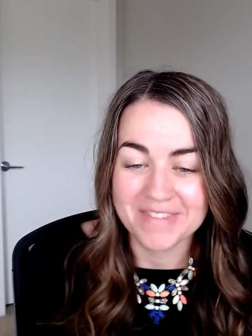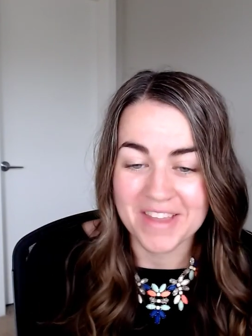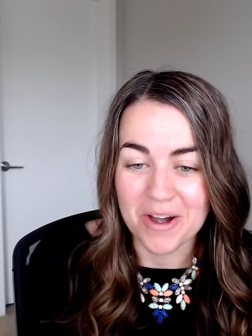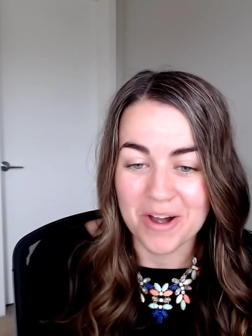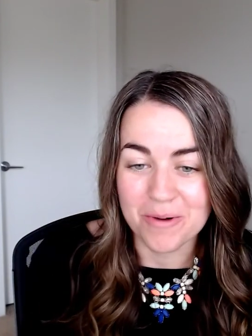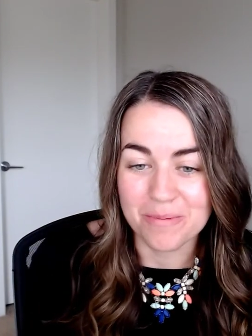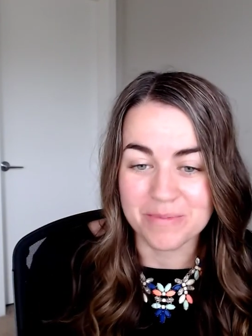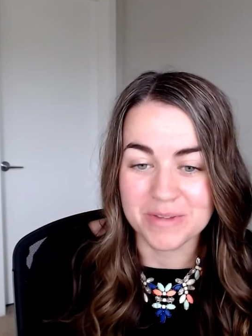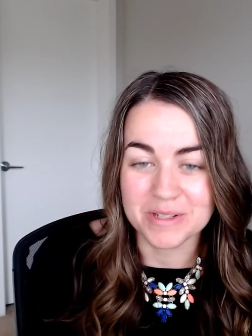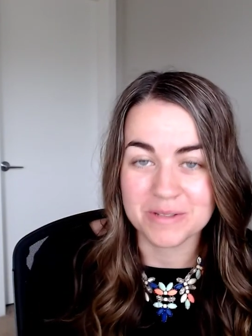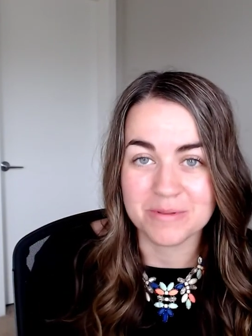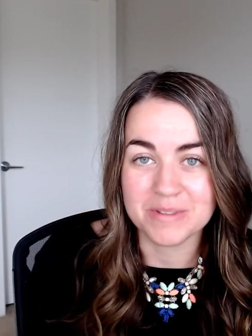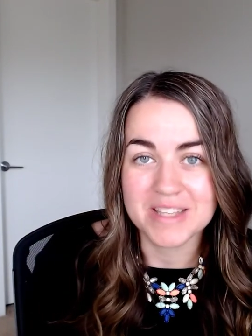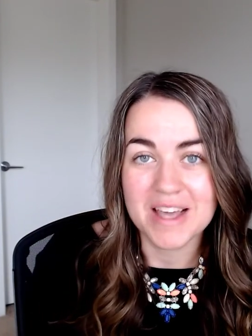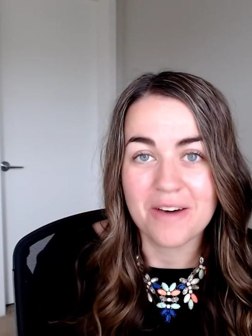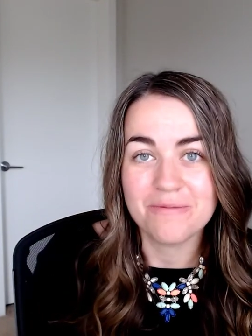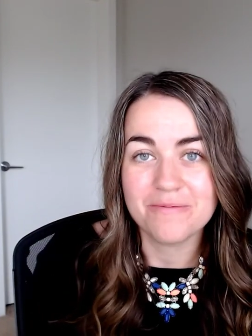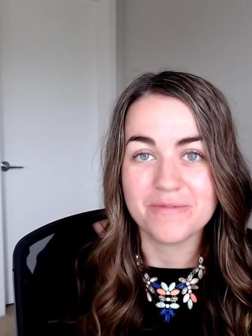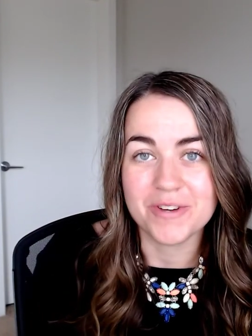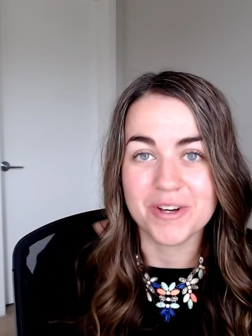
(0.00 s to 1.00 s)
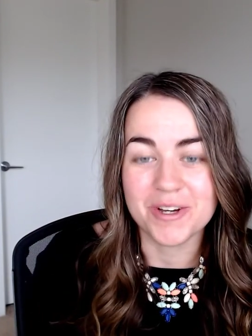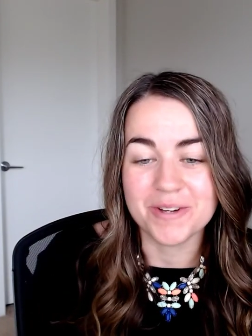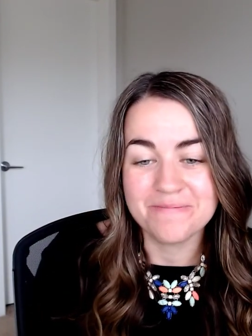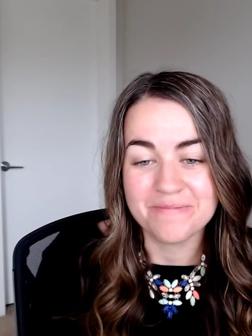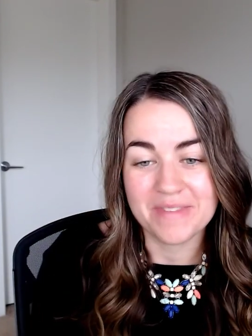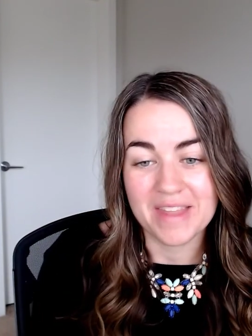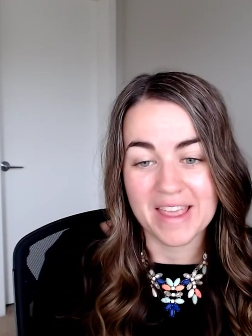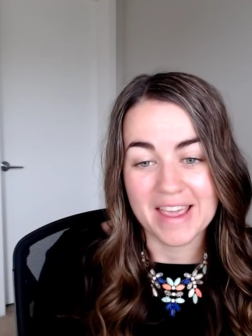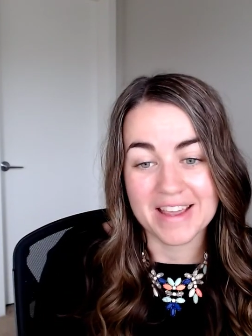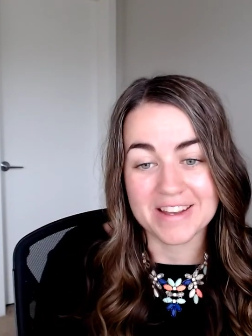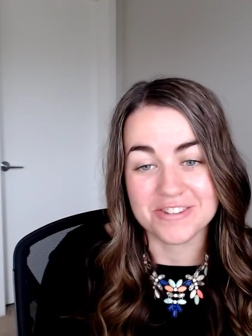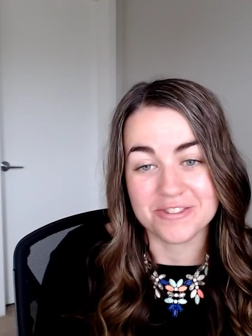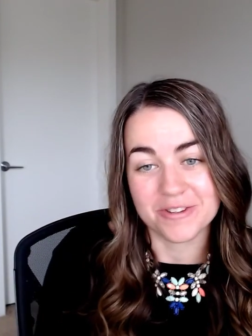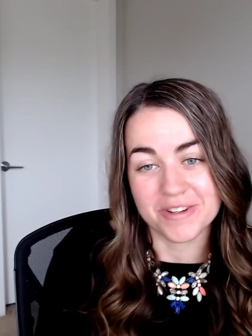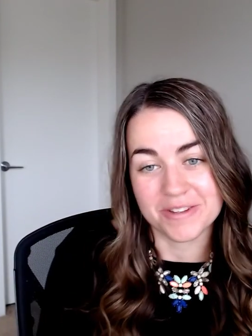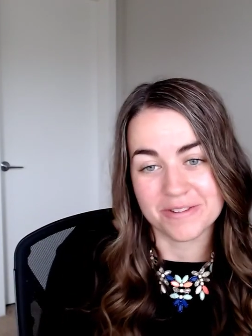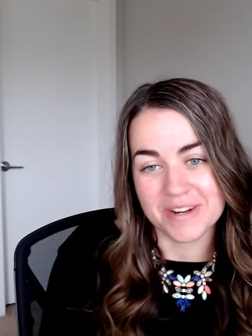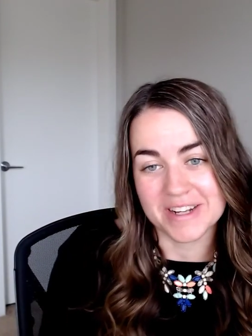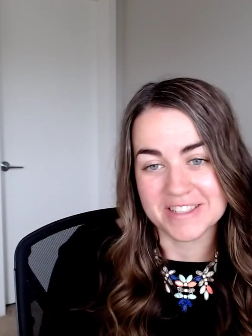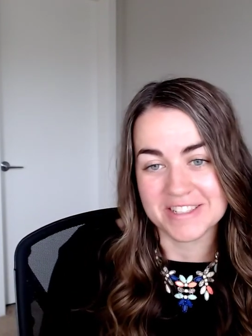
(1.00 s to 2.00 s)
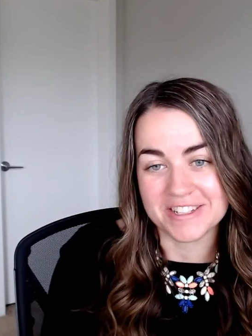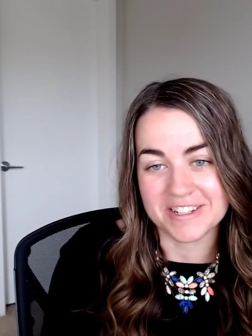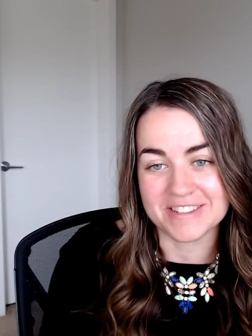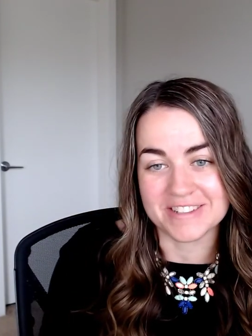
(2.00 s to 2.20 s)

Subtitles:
Hope this was helpful. Enjoy the rest of your